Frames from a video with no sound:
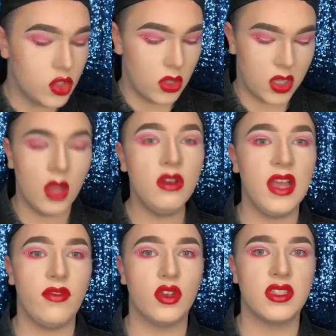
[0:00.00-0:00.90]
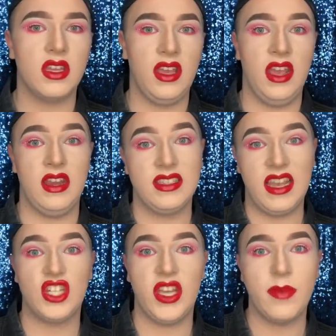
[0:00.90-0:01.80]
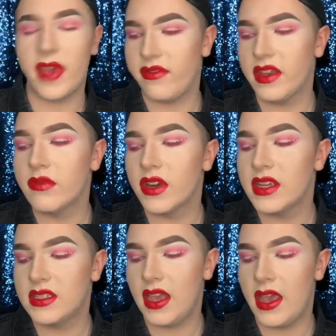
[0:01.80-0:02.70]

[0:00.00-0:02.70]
So the colour that I've used today, and it's actually in my favourites,